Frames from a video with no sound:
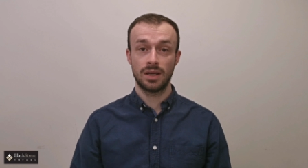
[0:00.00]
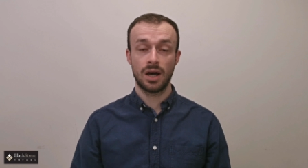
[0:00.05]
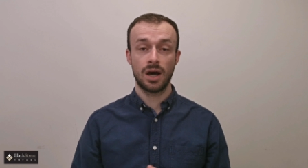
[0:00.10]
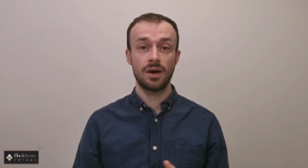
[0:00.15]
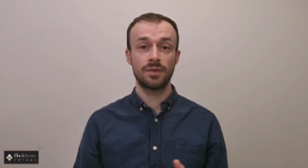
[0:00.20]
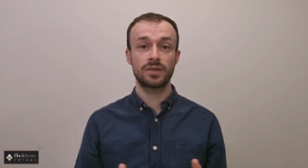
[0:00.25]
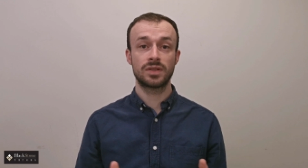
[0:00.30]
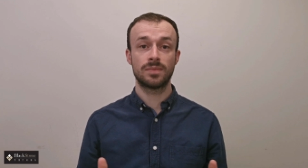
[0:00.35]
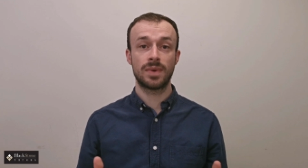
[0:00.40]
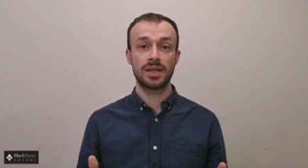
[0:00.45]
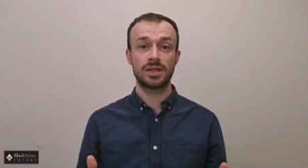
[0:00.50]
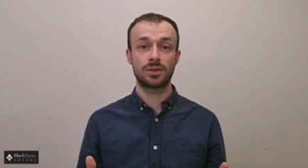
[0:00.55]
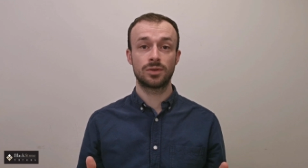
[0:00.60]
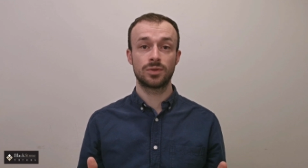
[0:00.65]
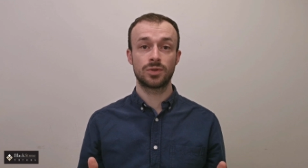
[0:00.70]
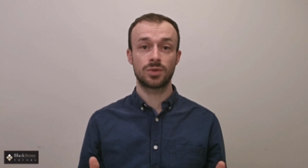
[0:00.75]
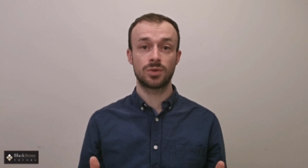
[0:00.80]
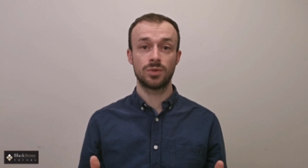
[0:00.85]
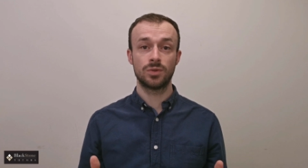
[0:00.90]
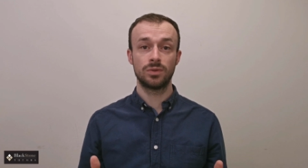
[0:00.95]
After
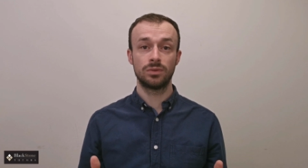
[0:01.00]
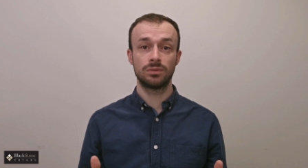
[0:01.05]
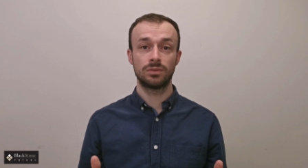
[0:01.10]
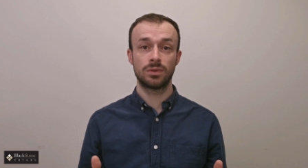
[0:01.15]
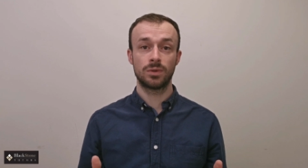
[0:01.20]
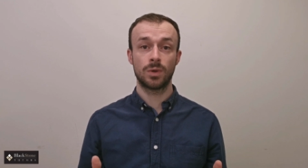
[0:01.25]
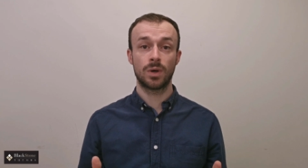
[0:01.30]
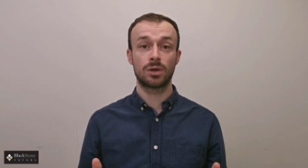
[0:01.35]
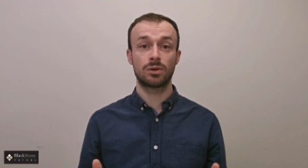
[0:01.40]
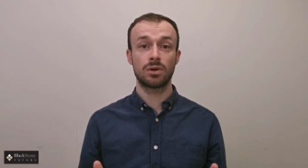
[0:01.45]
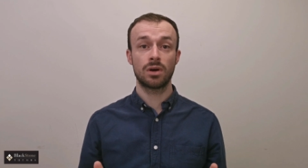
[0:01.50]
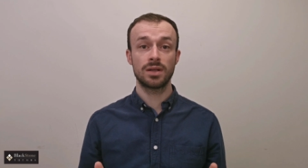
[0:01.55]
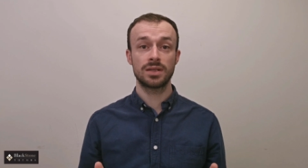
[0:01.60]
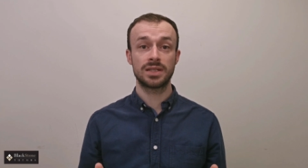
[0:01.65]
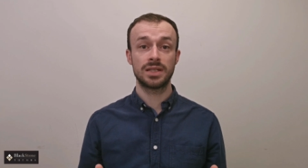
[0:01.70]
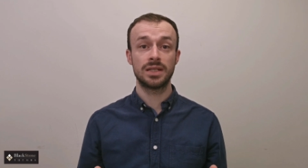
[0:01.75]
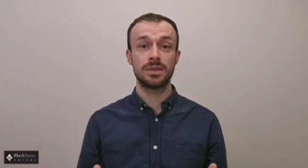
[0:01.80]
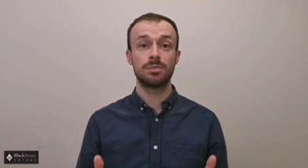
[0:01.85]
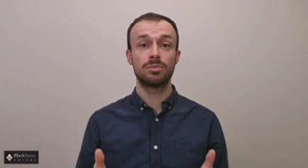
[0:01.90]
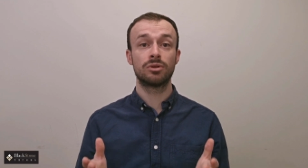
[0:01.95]
medical school, you are
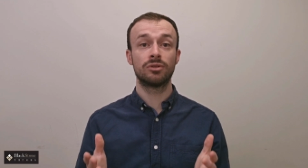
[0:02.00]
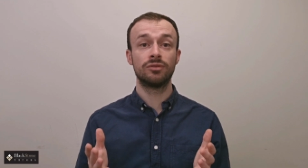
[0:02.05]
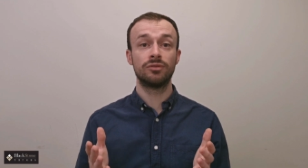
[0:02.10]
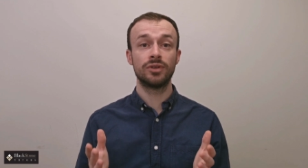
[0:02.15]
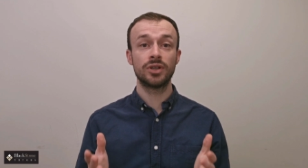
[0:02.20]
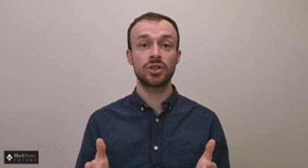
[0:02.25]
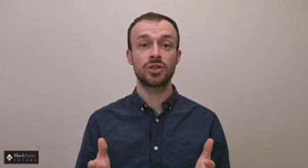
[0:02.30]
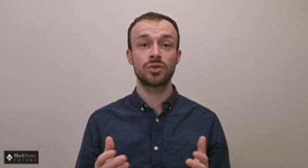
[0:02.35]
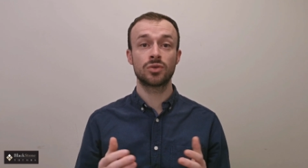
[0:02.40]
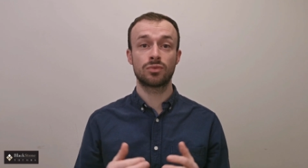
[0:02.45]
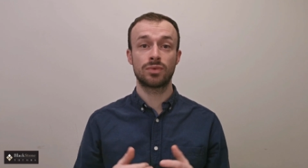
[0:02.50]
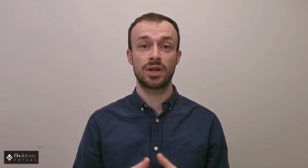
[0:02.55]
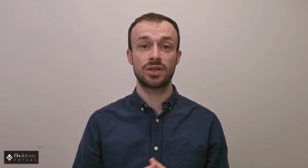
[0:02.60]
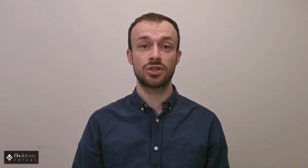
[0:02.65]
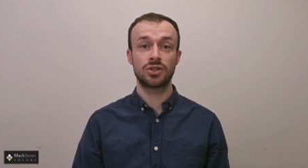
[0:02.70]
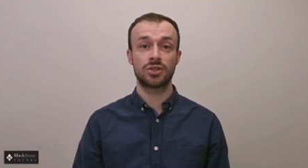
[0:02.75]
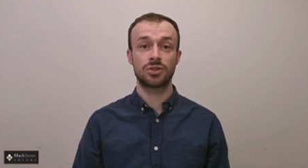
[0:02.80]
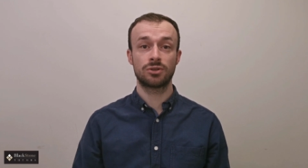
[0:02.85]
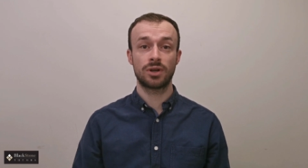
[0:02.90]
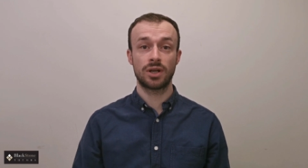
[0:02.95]
granted provisional
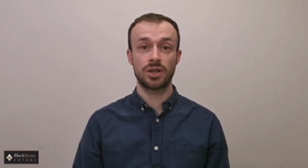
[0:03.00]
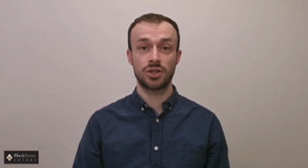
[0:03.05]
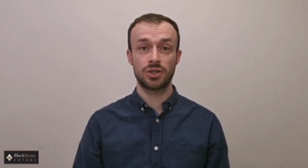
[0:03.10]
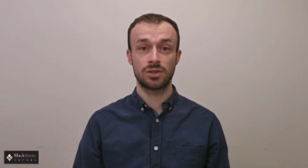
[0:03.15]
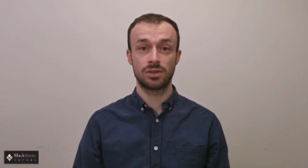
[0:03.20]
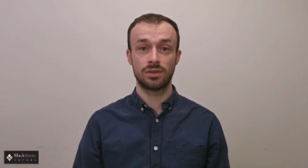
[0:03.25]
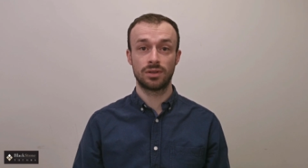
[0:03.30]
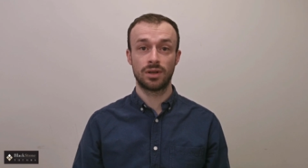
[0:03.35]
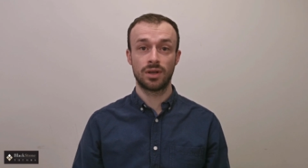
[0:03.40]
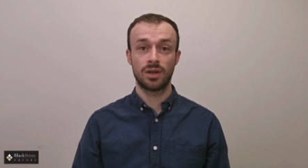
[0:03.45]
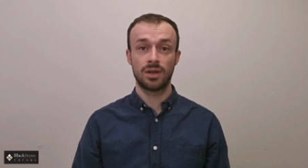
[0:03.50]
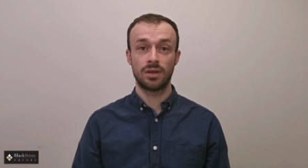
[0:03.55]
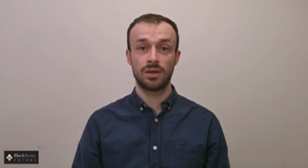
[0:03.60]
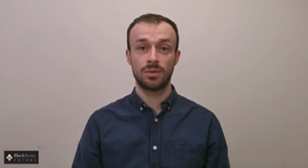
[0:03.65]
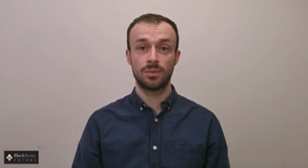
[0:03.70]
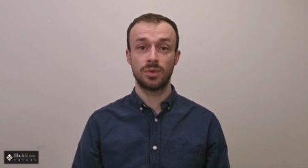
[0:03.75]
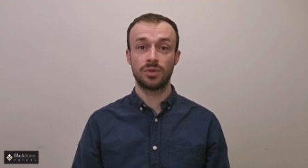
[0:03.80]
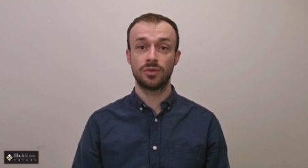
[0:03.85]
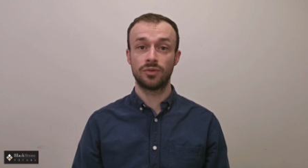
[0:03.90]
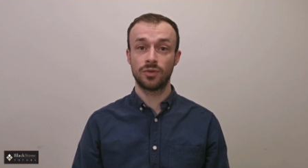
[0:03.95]
registration,
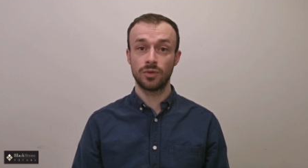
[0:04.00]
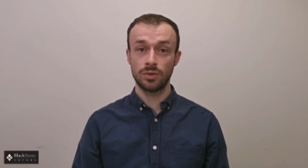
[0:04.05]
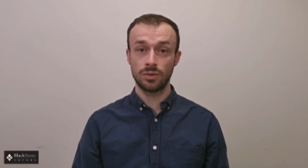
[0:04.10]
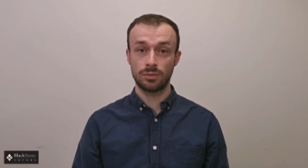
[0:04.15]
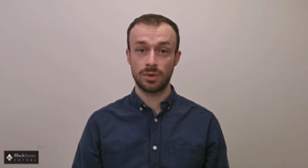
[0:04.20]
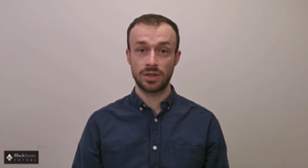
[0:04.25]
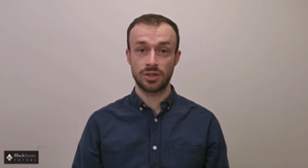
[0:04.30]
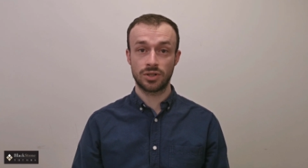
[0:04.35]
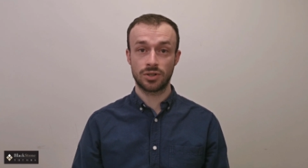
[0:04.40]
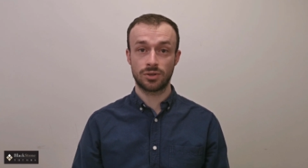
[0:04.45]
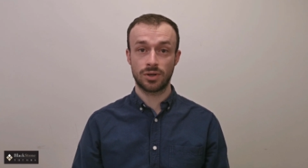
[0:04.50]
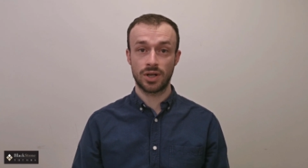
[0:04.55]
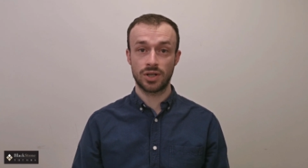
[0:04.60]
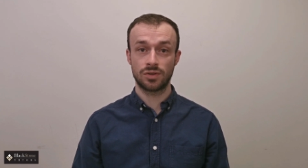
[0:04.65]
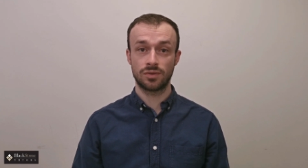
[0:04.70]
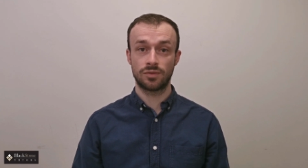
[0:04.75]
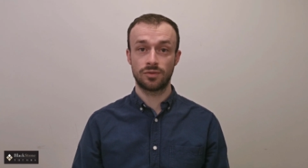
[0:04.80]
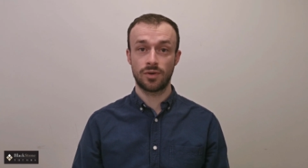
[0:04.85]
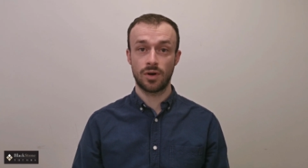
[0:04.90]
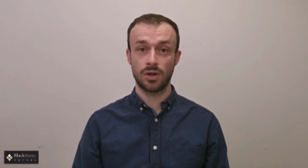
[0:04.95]
with full
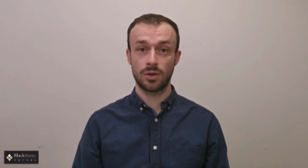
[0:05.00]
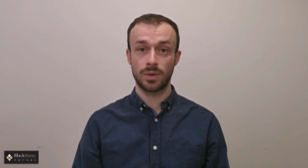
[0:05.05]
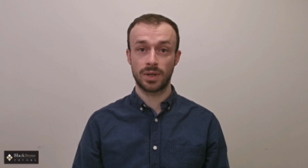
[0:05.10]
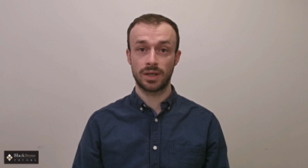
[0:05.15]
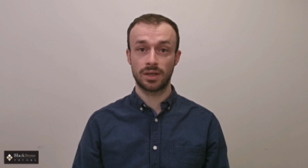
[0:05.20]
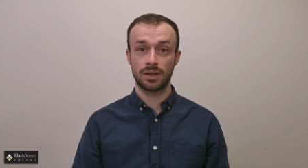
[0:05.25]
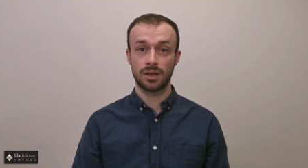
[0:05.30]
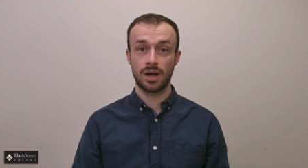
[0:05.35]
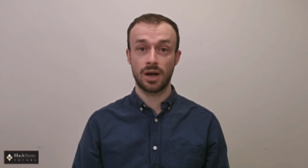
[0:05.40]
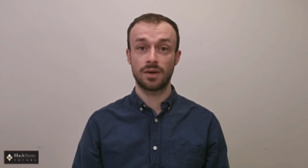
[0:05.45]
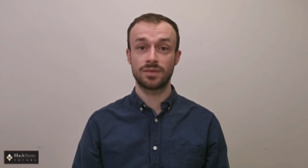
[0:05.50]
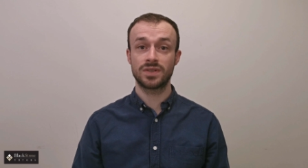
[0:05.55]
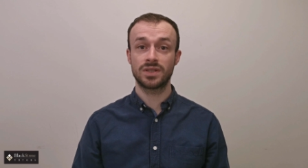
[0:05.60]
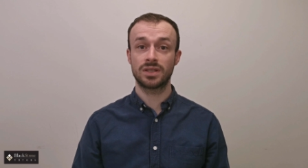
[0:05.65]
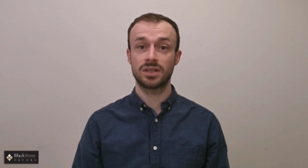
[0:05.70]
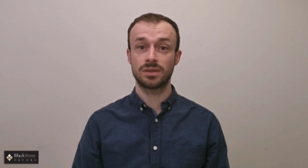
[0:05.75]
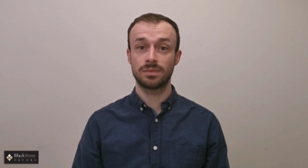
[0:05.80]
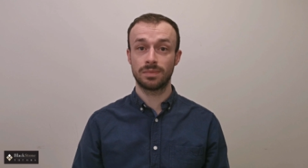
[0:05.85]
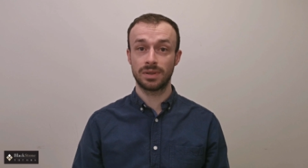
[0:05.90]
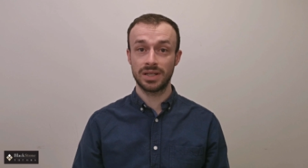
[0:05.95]
registration following after
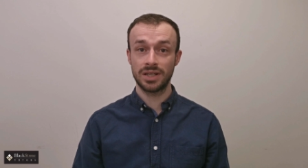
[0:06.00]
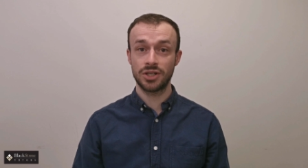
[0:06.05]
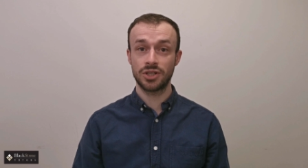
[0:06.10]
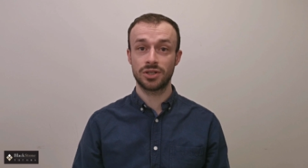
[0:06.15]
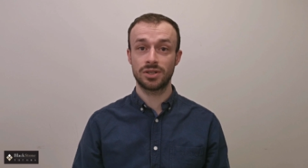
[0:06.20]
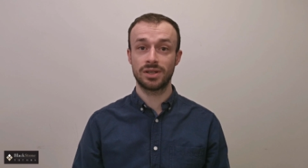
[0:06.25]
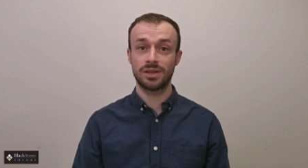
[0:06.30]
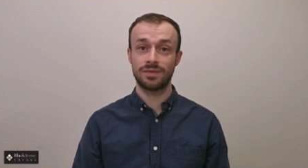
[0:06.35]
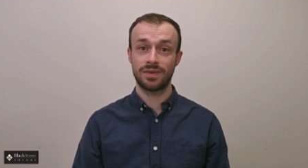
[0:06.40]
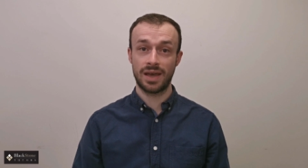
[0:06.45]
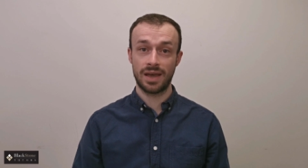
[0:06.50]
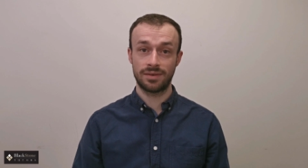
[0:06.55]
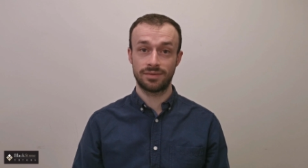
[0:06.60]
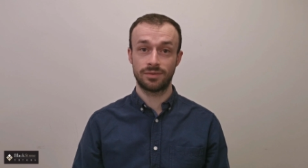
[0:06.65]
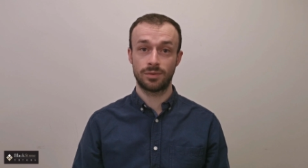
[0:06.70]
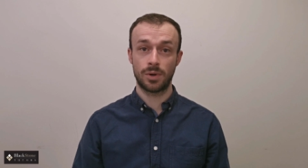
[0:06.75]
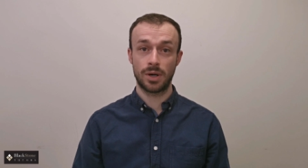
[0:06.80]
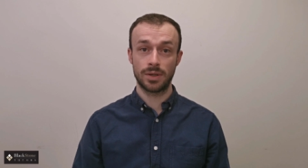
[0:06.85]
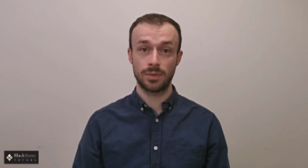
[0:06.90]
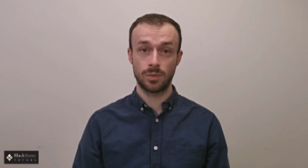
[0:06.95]
the completion of
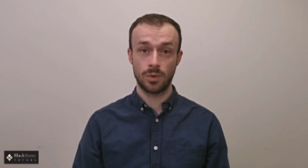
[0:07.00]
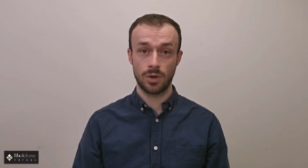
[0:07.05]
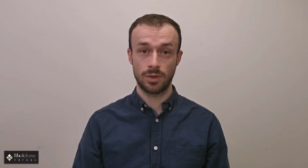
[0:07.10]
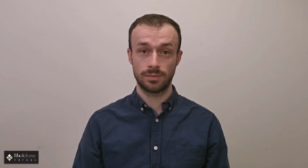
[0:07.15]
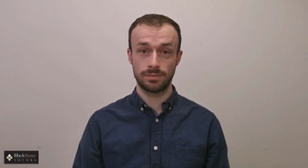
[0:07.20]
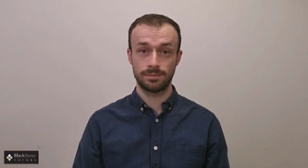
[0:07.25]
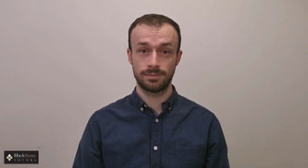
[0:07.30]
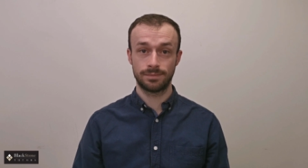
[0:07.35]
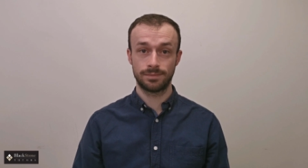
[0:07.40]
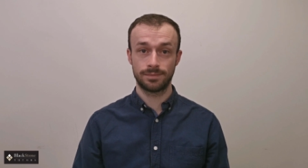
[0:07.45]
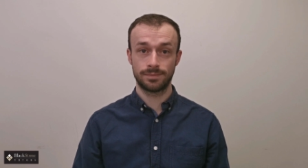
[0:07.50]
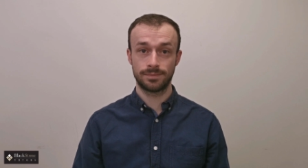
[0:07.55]
F Y one.